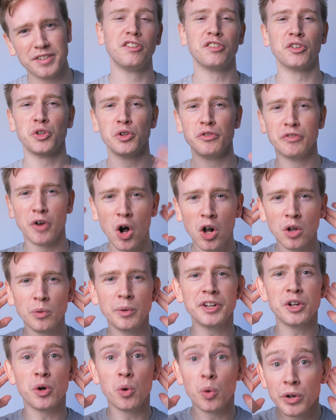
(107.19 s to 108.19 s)
So you've
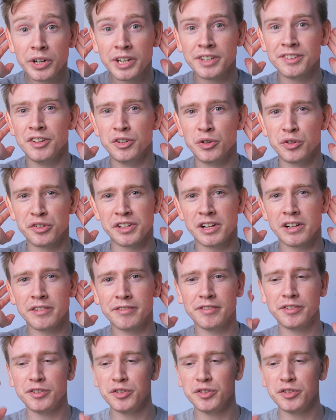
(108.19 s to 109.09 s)
already oriented yourself